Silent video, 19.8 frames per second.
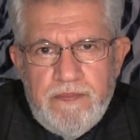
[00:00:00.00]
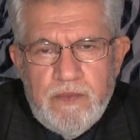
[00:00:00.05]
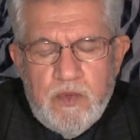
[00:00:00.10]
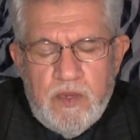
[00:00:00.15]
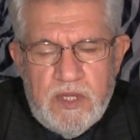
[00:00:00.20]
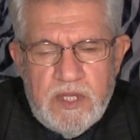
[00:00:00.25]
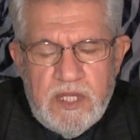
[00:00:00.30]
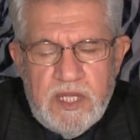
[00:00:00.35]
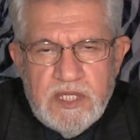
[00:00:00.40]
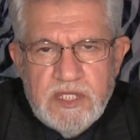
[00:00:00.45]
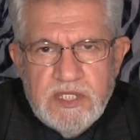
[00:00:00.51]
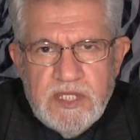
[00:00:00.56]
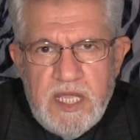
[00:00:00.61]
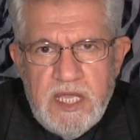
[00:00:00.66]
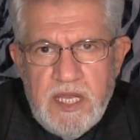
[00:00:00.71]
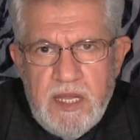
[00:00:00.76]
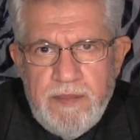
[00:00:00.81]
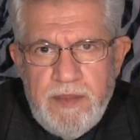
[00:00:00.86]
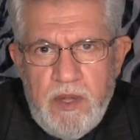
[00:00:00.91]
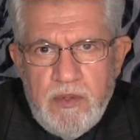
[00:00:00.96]
to
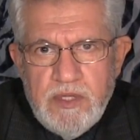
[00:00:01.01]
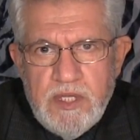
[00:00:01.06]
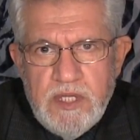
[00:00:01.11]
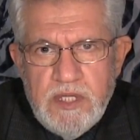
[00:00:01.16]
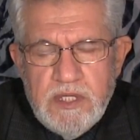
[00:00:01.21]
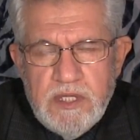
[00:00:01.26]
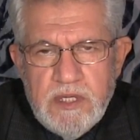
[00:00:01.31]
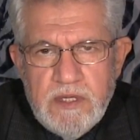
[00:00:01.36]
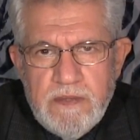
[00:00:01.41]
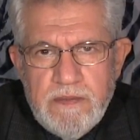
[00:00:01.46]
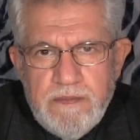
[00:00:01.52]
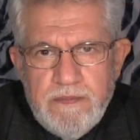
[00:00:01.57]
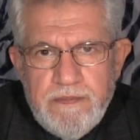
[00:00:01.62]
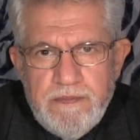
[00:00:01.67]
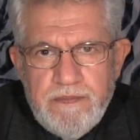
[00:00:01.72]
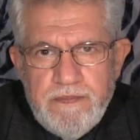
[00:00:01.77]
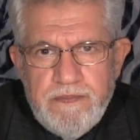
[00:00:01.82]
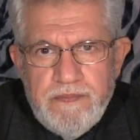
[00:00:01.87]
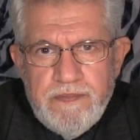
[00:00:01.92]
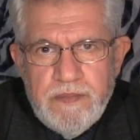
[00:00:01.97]
understand about it,
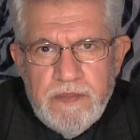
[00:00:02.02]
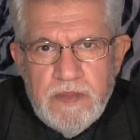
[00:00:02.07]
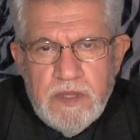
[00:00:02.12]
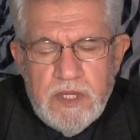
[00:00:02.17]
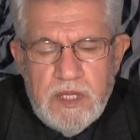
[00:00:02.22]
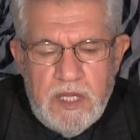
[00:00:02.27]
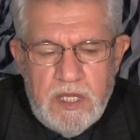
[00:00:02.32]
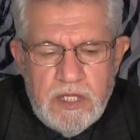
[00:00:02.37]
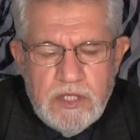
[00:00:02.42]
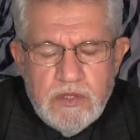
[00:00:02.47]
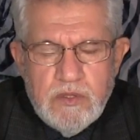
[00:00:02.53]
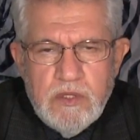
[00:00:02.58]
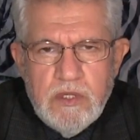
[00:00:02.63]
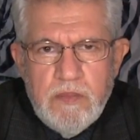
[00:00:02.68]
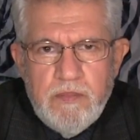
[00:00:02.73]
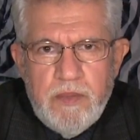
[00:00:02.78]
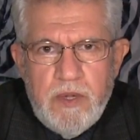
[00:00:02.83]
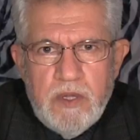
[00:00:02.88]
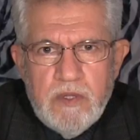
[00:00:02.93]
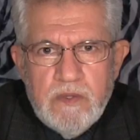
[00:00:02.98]
the
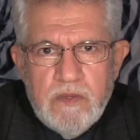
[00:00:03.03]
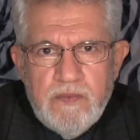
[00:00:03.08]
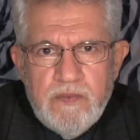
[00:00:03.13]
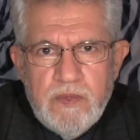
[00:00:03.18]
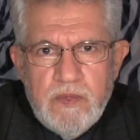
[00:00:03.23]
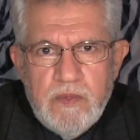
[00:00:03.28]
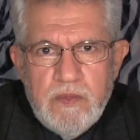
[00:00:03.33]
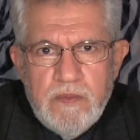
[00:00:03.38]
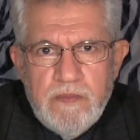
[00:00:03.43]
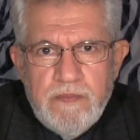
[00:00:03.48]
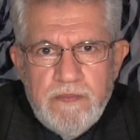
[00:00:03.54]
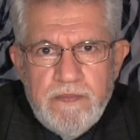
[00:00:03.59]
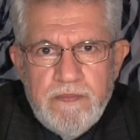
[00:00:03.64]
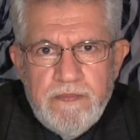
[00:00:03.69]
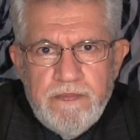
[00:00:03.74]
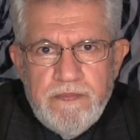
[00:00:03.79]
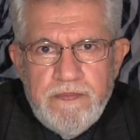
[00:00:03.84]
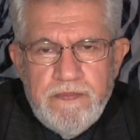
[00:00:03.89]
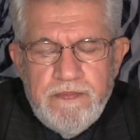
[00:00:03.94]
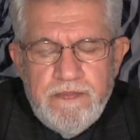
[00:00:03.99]
history point of view,
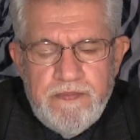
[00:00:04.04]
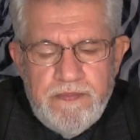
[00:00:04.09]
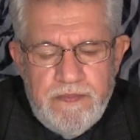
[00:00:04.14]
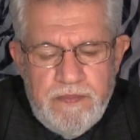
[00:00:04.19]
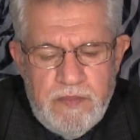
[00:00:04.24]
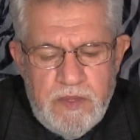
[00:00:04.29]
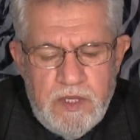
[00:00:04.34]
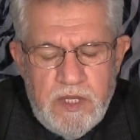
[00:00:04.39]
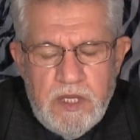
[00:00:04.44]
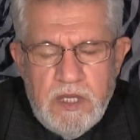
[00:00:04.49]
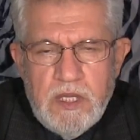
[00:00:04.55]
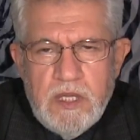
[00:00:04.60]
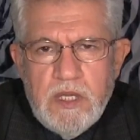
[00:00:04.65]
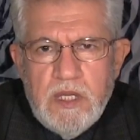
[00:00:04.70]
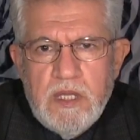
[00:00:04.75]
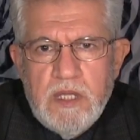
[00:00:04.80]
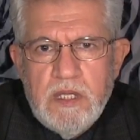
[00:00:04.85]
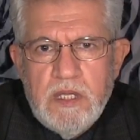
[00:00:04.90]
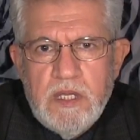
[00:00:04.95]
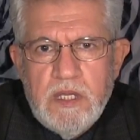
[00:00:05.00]

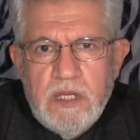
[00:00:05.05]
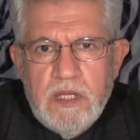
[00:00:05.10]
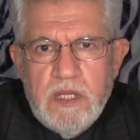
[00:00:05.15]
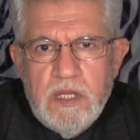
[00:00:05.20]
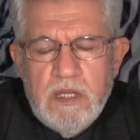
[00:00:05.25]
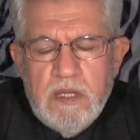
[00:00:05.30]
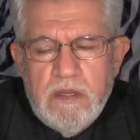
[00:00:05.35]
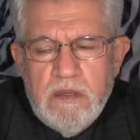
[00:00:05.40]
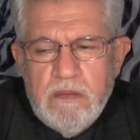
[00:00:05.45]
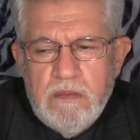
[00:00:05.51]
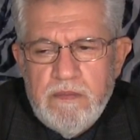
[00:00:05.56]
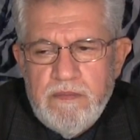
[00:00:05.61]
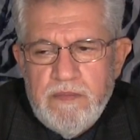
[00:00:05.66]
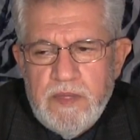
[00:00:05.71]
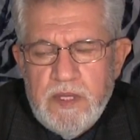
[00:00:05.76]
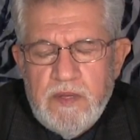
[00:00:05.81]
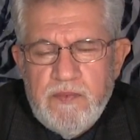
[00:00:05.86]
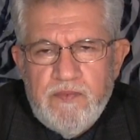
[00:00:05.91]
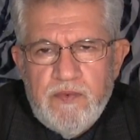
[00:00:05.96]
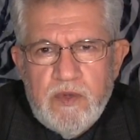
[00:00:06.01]
the
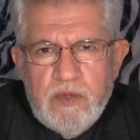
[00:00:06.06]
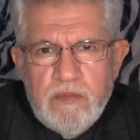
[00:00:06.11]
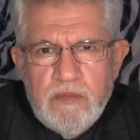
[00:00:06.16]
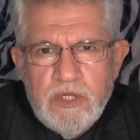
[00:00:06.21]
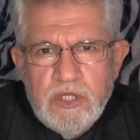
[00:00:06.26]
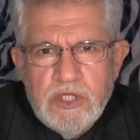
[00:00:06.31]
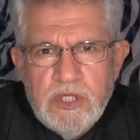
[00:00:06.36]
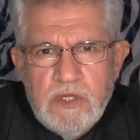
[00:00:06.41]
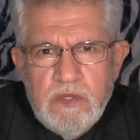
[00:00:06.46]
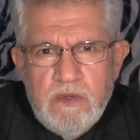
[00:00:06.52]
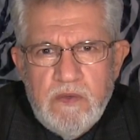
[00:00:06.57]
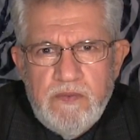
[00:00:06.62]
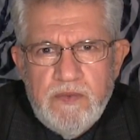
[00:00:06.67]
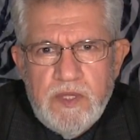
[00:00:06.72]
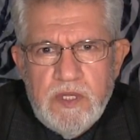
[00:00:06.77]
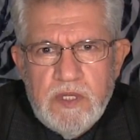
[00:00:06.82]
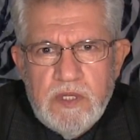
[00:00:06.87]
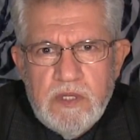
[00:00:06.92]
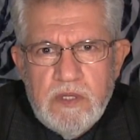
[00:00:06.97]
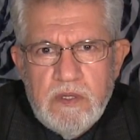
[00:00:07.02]
information of
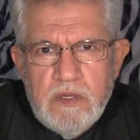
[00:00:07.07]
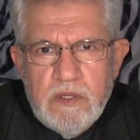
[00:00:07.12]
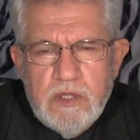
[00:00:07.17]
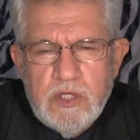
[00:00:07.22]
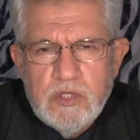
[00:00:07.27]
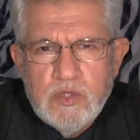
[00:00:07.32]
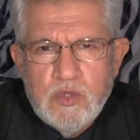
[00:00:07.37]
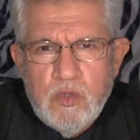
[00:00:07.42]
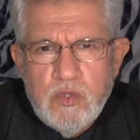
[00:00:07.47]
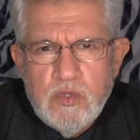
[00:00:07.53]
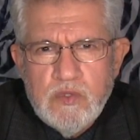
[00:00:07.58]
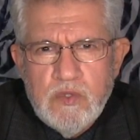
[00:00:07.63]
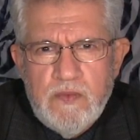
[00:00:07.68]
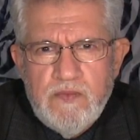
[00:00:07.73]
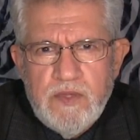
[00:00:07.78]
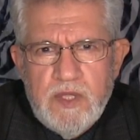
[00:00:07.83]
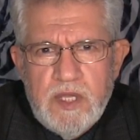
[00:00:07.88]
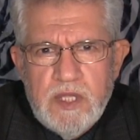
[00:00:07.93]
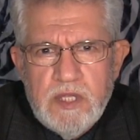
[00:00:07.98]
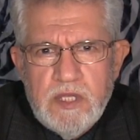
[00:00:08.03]
that, the source
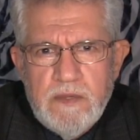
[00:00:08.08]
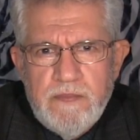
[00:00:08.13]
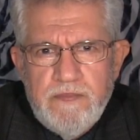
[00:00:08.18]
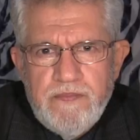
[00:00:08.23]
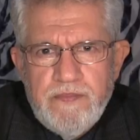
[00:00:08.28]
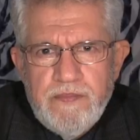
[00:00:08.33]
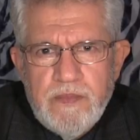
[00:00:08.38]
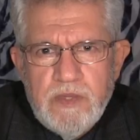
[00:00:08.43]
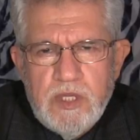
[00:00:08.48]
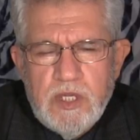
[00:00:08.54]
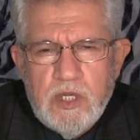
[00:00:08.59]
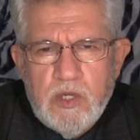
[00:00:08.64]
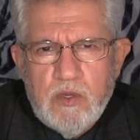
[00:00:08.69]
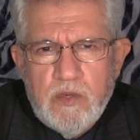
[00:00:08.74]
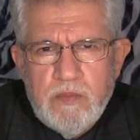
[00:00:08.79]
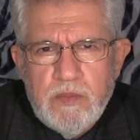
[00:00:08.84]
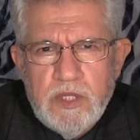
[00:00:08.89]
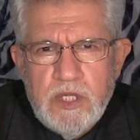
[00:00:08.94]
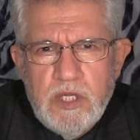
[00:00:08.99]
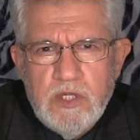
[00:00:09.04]
of that, the
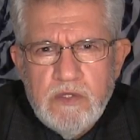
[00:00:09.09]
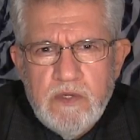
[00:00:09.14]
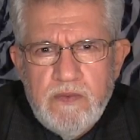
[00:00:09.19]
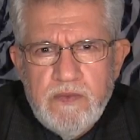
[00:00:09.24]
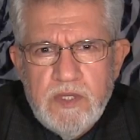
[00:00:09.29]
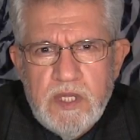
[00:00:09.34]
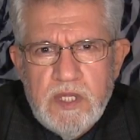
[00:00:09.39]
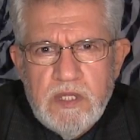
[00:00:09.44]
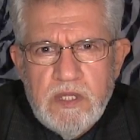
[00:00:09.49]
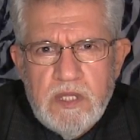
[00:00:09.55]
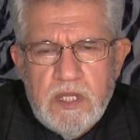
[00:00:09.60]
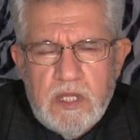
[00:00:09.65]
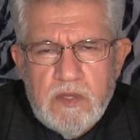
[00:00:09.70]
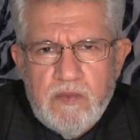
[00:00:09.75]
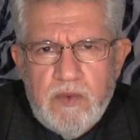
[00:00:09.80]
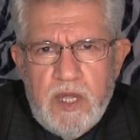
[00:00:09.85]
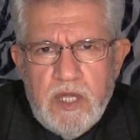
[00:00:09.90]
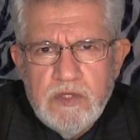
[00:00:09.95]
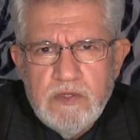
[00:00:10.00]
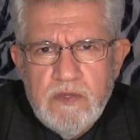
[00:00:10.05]
recommendation of that, the
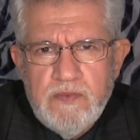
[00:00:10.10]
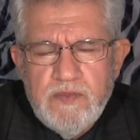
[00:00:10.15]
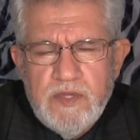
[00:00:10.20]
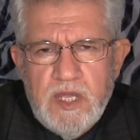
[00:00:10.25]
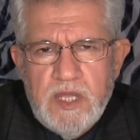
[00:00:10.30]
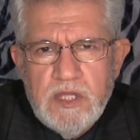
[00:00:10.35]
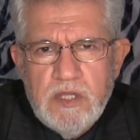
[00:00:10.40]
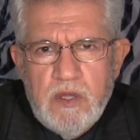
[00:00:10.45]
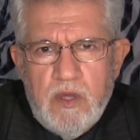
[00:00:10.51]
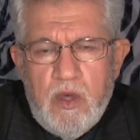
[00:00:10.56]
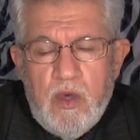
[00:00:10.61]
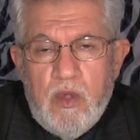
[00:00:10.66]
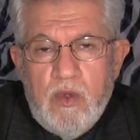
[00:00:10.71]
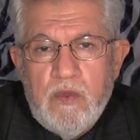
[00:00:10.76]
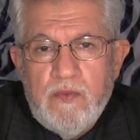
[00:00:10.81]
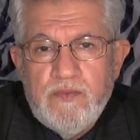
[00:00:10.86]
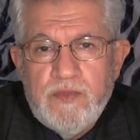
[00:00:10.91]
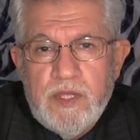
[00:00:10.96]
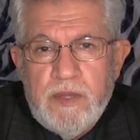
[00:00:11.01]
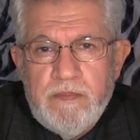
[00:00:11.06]
advice of that,
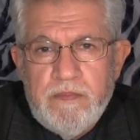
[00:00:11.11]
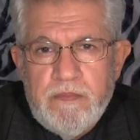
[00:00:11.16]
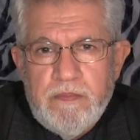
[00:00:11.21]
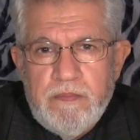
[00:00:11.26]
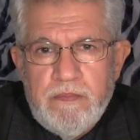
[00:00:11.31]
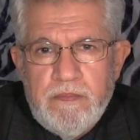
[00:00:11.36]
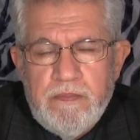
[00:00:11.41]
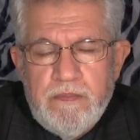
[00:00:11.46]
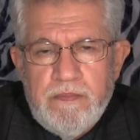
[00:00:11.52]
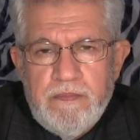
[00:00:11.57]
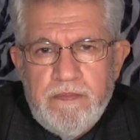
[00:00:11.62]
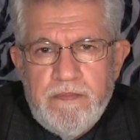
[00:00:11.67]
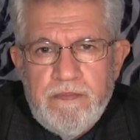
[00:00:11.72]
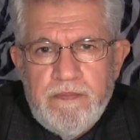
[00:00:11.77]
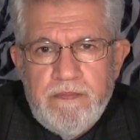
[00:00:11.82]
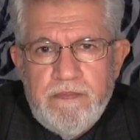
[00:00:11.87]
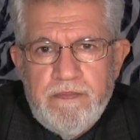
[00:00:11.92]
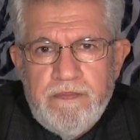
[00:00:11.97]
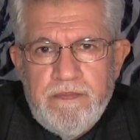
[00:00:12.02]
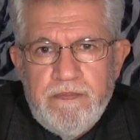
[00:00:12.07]
all of them,
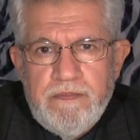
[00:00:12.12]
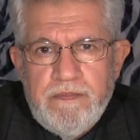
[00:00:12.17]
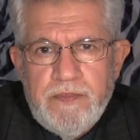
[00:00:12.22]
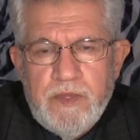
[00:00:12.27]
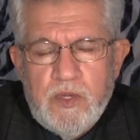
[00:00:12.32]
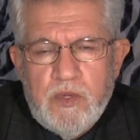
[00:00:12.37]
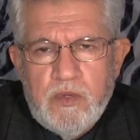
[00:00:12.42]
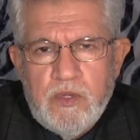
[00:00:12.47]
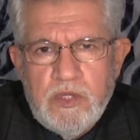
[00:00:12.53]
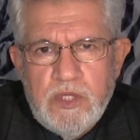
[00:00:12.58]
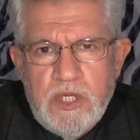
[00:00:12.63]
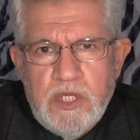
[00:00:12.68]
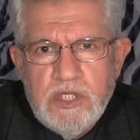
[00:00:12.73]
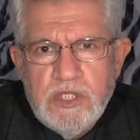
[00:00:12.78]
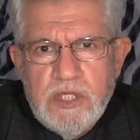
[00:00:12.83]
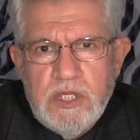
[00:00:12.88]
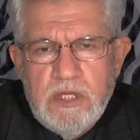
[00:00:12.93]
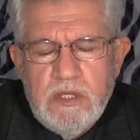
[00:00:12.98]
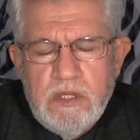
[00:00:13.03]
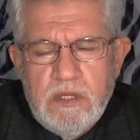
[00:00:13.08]
the
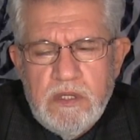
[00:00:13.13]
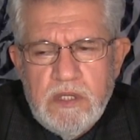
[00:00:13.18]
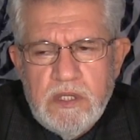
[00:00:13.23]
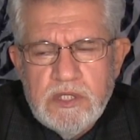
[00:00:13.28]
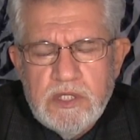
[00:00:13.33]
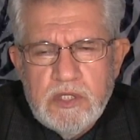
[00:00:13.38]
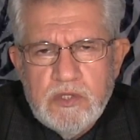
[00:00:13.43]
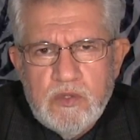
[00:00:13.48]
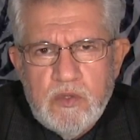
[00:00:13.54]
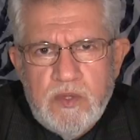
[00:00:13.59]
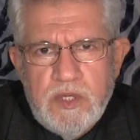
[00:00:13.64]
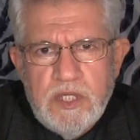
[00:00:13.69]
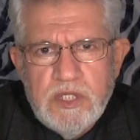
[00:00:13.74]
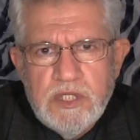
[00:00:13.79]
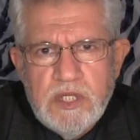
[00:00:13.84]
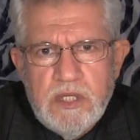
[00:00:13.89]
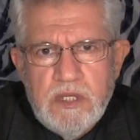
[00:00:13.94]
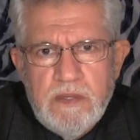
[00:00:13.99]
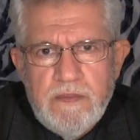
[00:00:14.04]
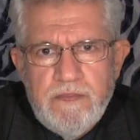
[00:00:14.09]
condition, the
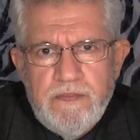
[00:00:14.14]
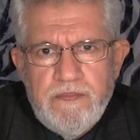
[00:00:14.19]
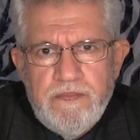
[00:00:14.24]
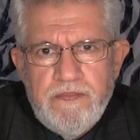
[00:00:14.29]
situation.